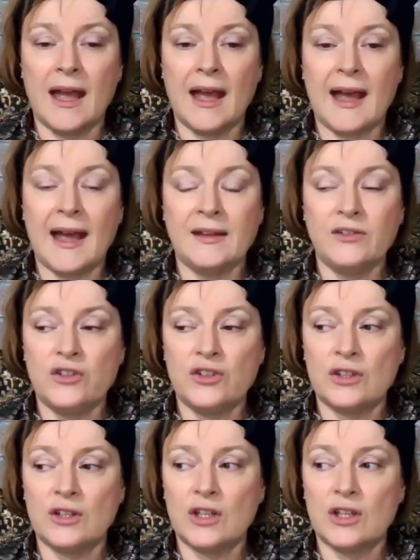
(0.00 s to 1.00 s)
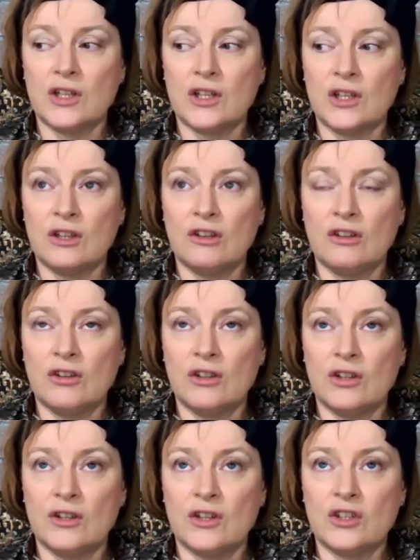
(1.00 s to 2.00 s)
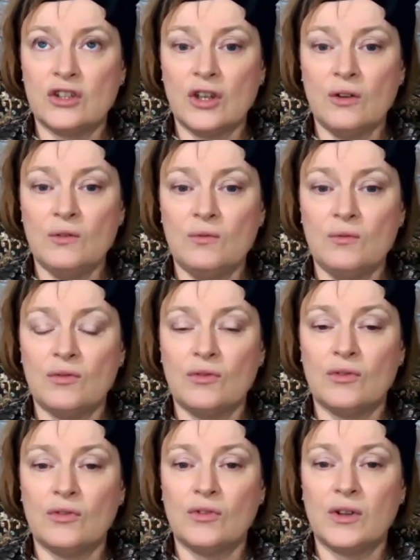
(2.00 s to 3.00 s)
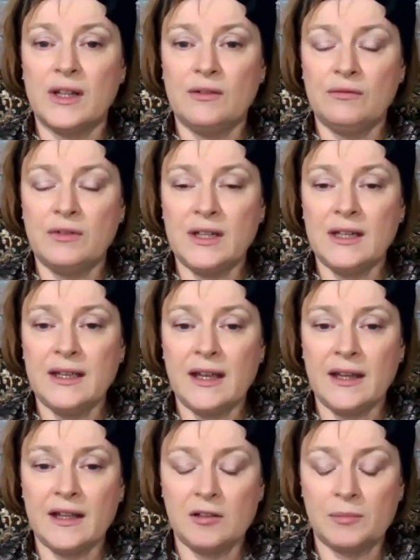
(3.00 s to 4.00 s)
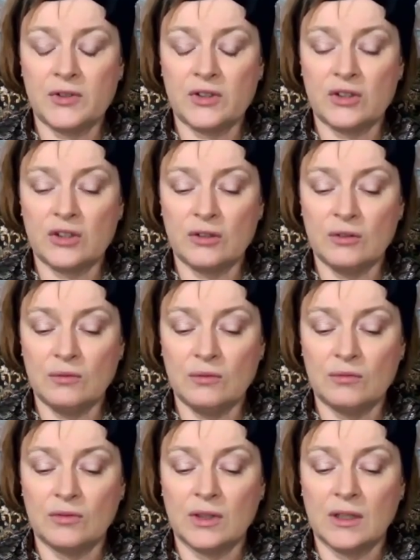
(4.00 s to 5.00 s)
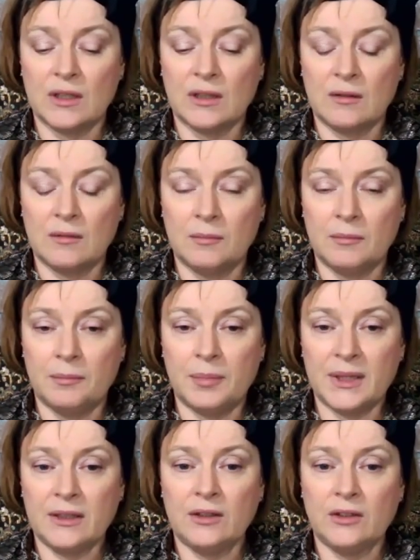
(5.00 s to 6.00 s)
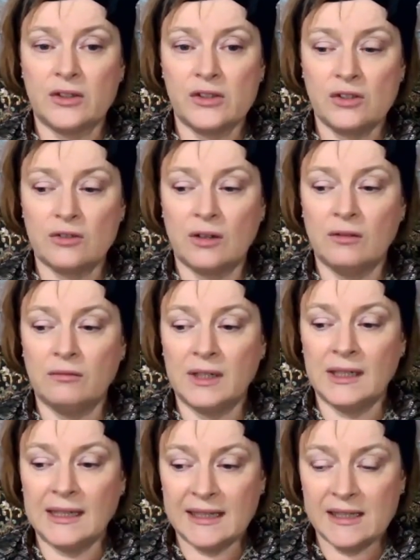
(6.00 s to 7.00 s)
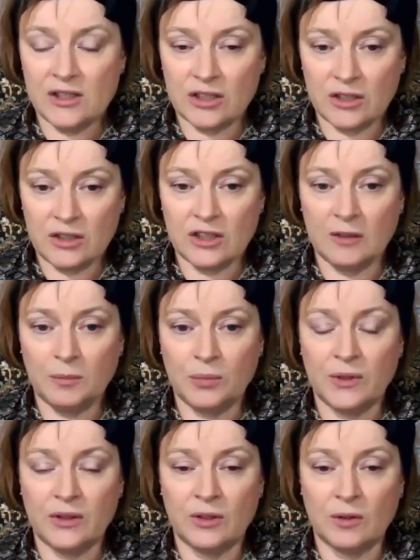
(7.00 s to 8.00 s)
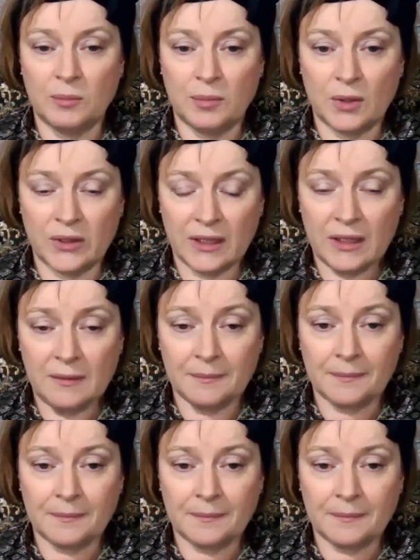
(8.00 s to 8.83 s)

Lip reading: And so it really helps to build a strong relationship with your body,